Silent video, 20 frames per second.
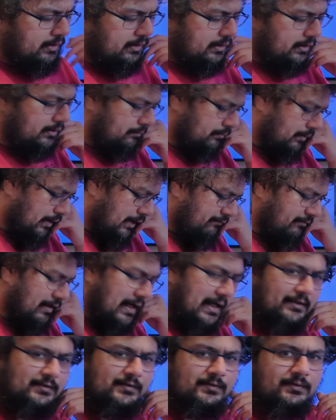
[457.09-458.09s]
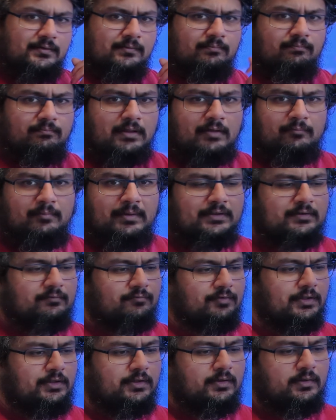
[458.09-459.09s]
um, I've asked, I made a
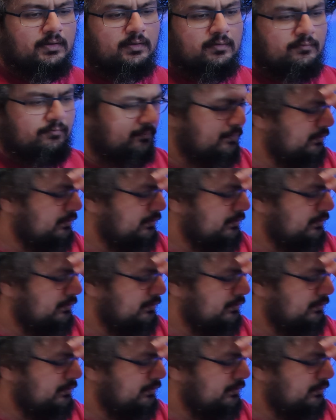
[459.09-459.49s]
video,